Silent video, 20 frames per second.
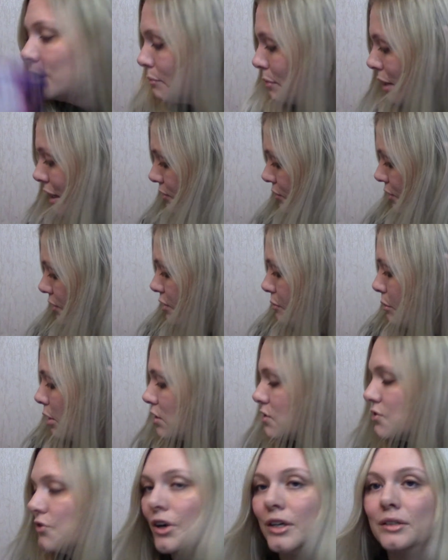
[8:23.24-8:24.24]
have paid
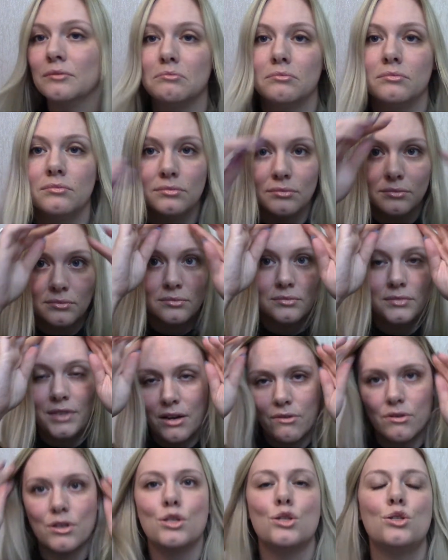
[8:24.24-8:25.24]
$50 for it.
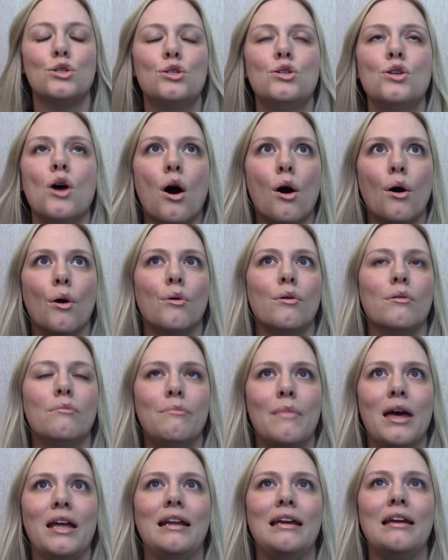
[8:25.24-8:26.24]
There are so
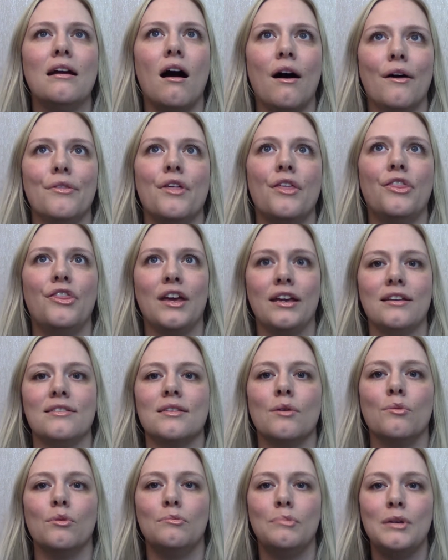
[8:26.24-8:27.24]
many other things
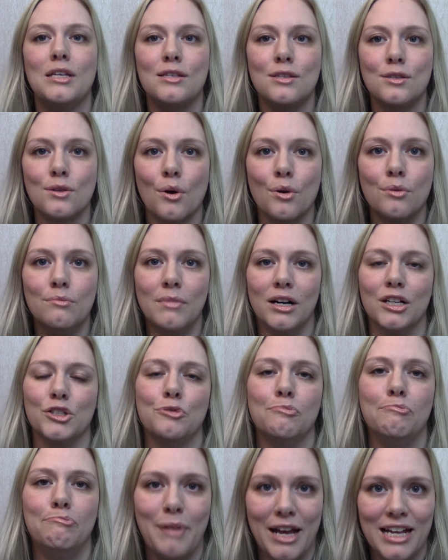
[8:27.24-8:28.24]
that would be so much
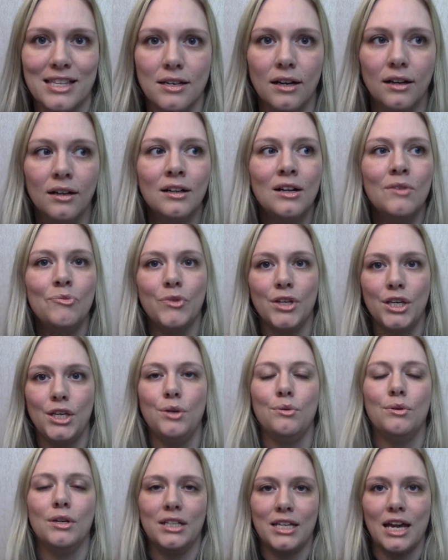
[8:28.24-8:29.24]
better that
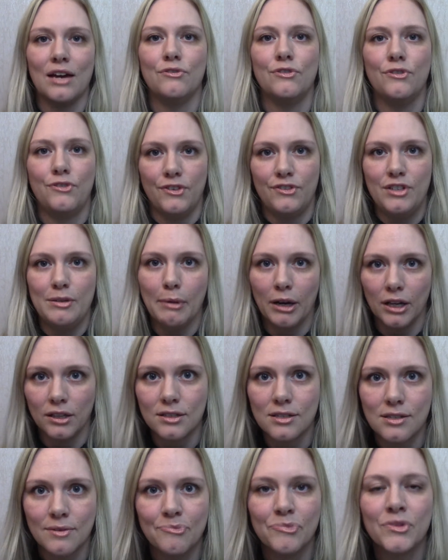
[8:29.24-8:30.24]
you could get for
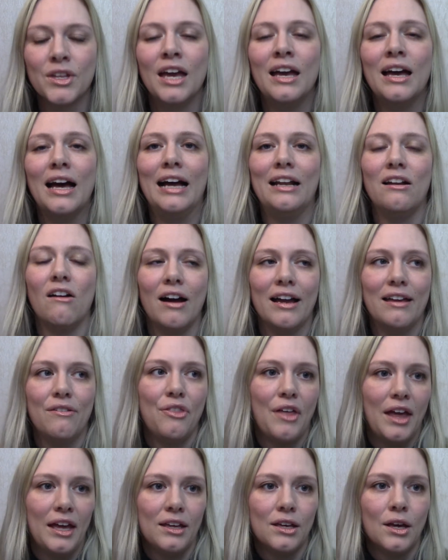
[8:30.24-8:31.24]
$50. And I
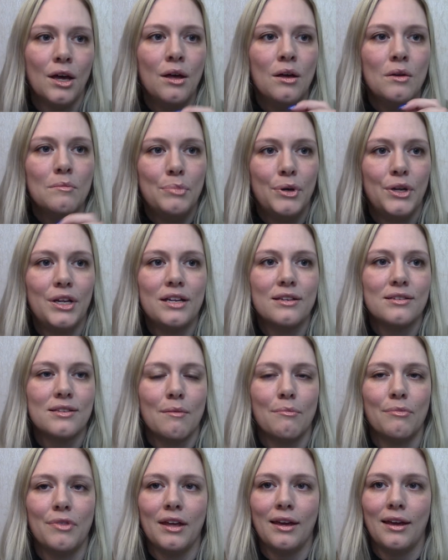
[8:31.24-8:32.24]
think putting
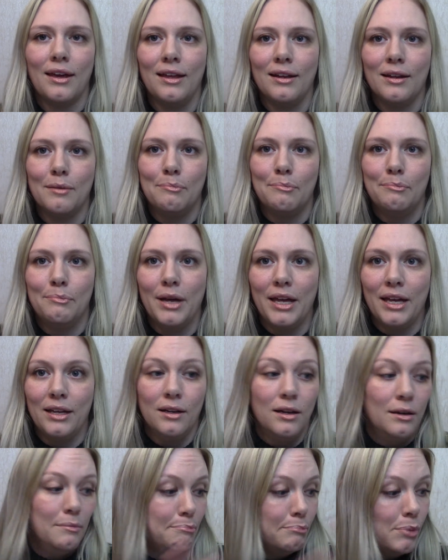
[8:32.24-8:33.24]
something in
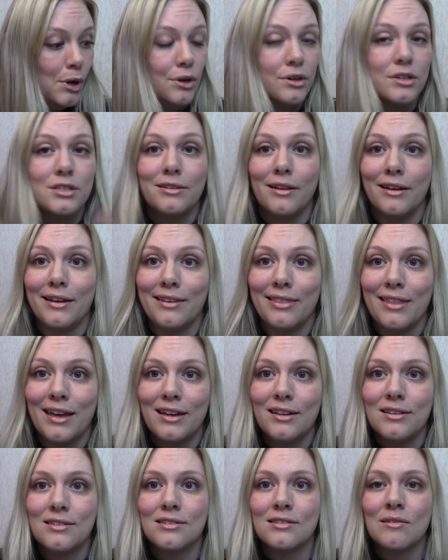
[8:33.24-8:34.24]
a box like
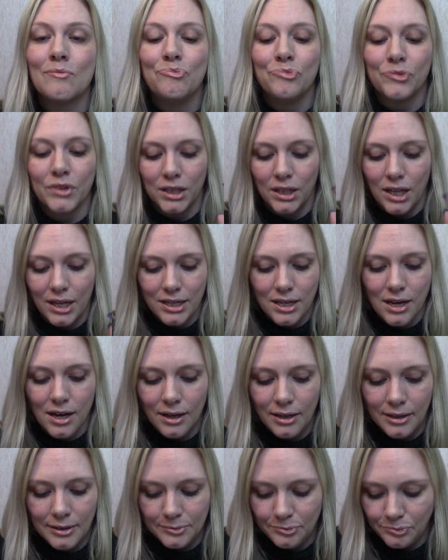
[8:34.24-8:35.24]
this, like
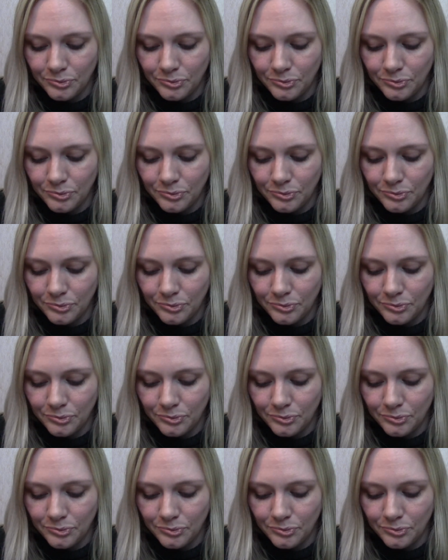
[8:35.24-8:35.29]
a,